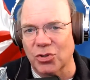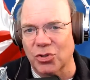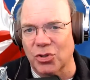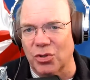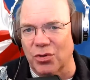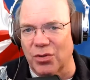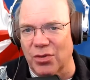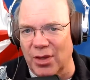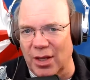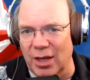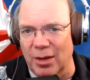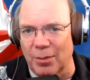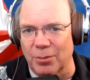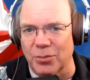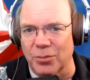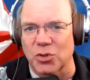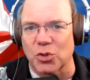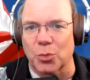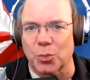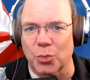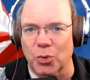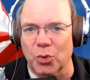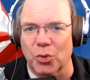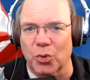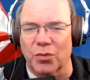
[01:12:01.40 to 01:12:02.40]
to them
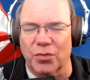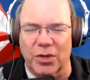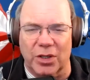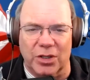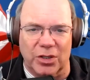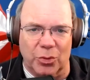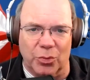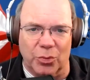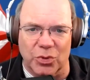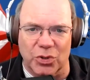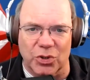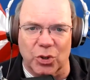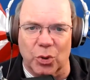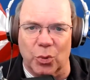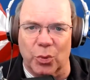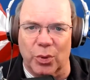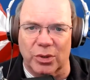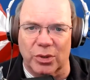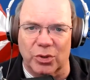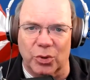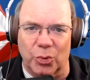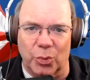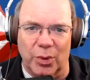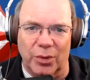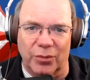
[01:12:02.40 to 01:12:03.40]
to prove that there was no
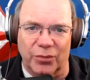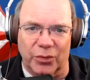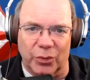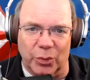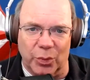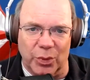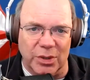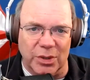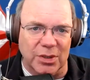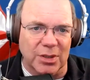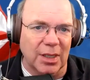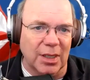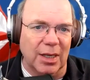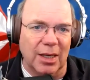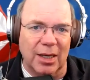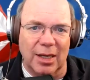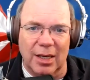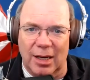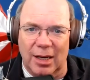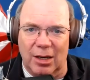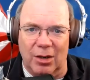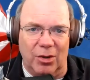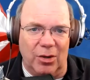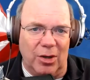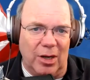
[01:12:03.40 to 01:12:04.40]
undue influence.
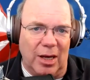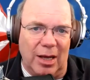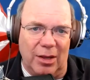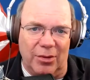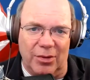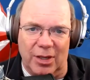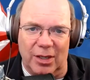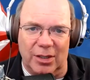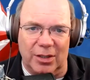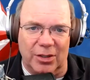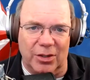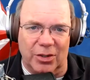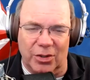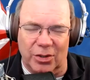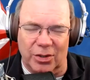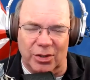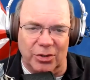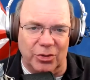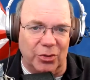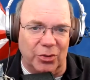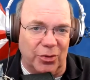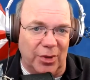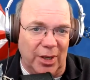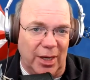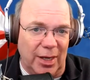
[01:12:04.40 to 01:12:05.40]
I don't know how the heck you're going
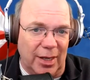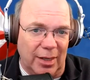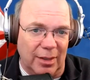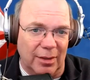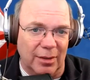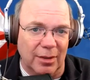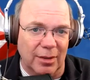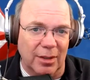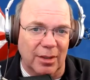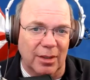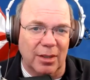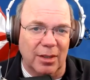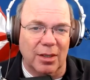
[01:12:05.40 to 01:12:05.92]
to do that.